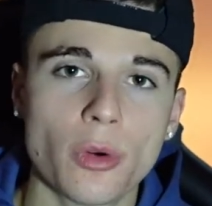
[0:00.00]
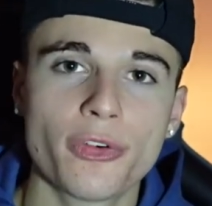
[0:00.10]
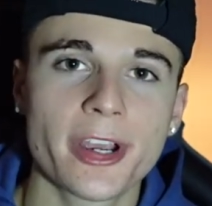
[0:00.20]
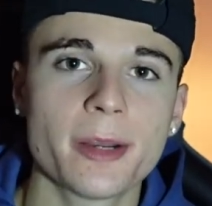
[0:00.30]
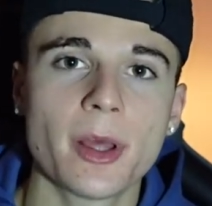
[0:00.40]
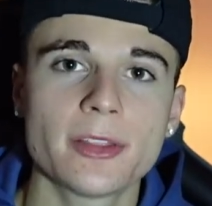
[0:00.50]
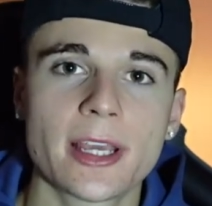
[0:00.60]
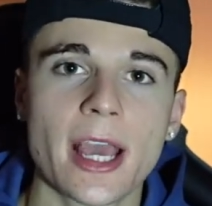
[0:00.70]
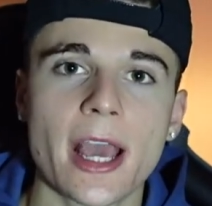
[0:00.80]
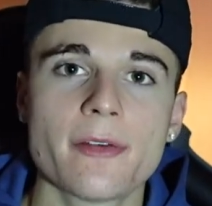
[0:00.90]
Don't forget about the
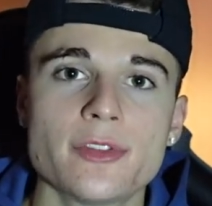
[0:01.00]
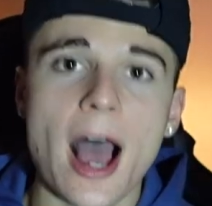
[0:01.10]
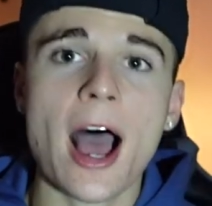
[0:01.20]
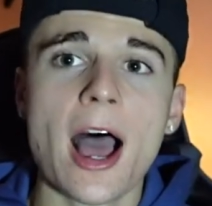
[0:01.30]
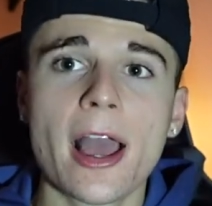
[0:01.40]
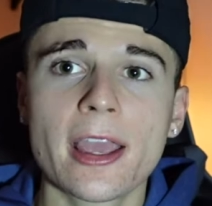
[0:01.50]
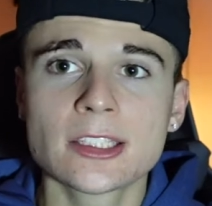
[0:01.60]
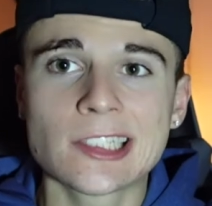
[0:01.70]
calves. I